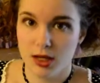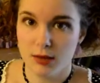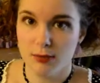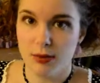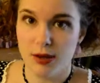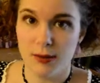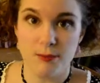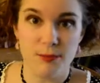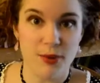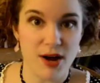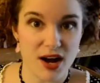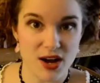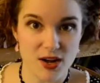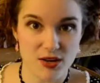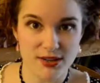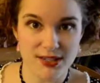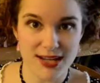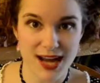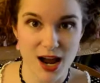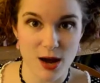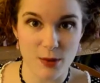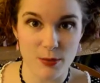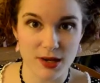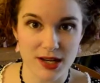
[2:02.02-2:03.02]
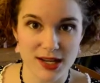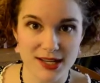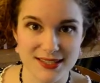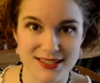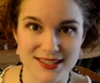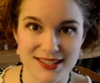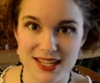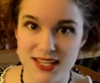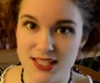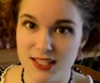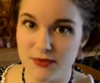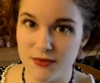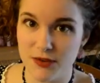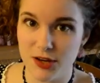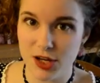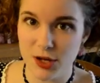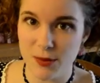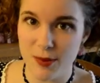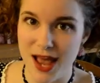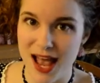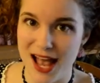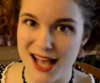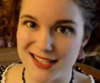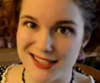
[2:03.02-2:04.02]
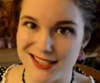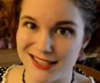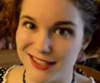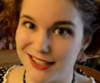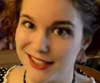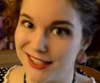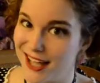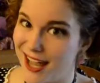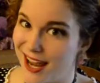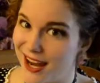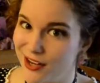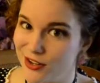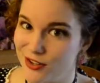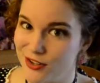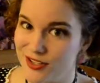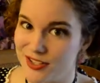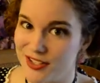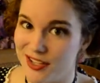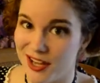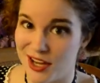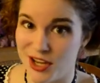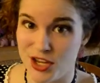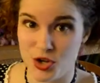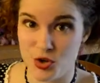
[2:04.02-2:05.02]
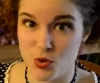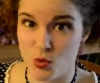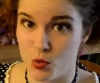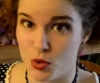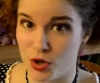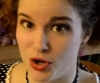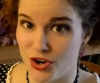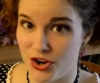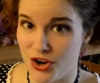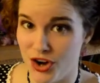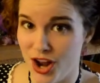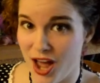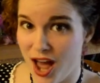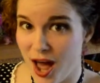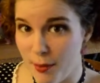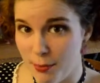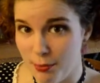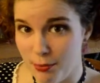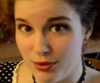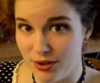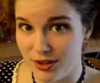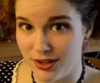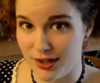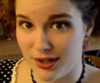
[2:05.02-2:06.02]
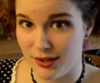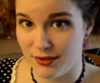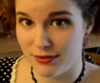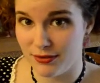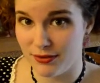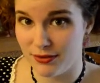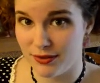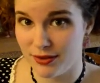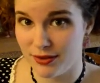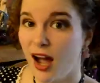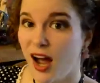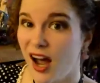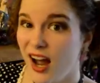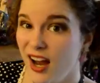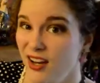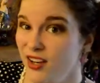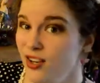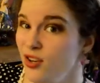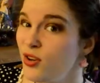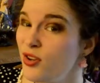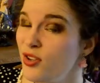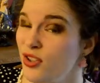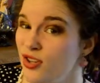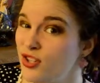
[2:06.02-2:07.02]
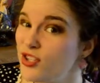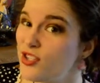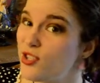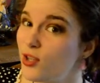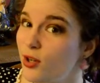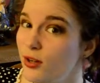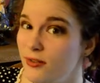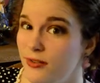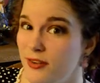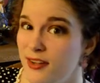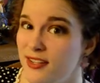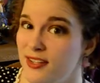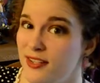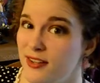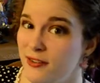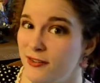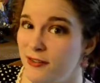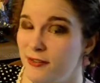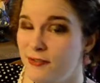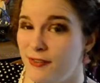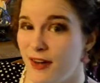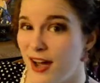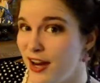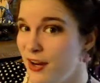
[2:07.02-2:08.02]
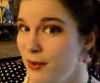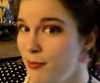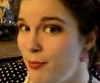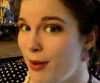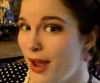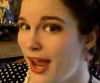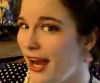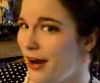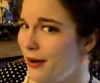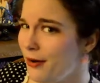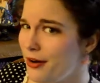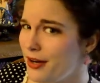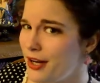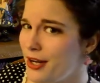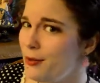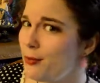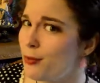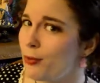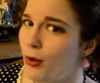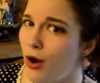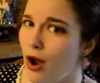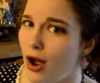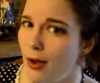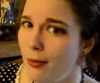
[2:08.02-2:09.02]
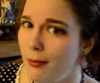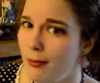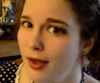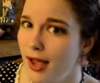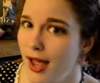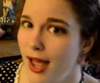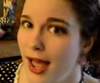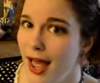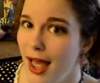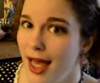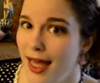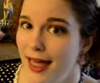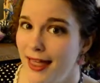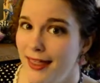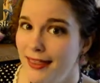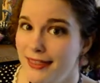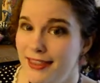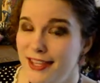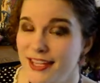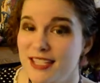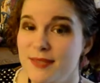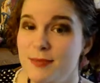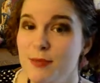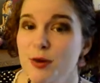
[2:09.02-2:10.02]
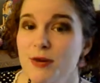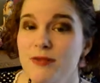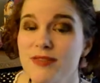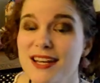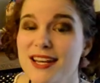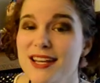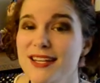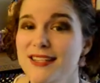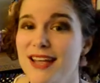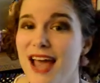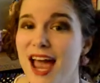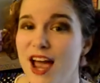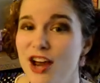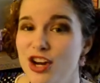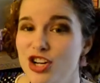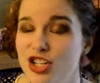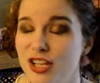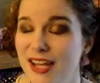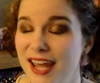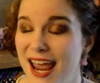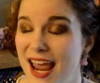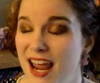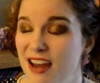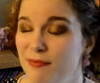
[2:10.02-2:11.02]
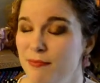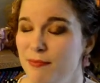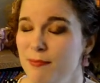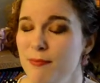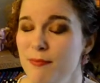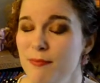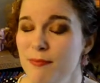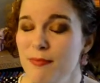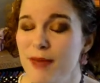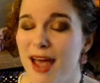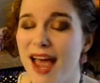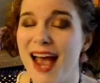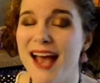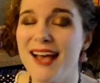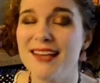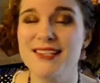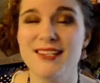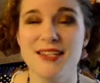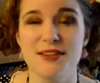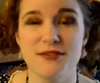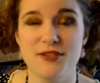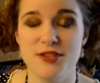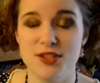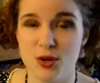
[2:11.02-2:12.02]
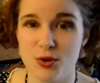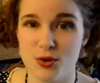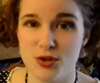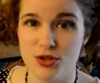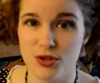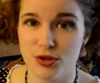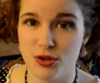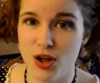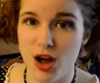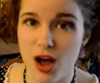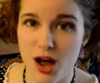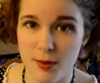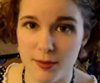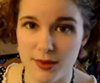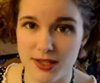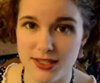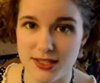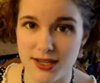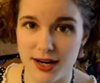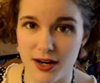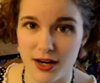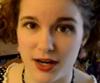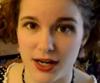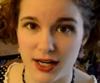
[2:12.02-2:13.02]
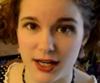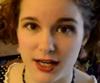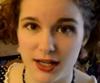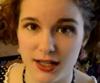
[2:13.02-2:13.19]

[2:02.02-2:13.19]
But buckle down because this film has layers like you would not believe. Under the surface of fun parody romp, this movie is actually a massive social commentary,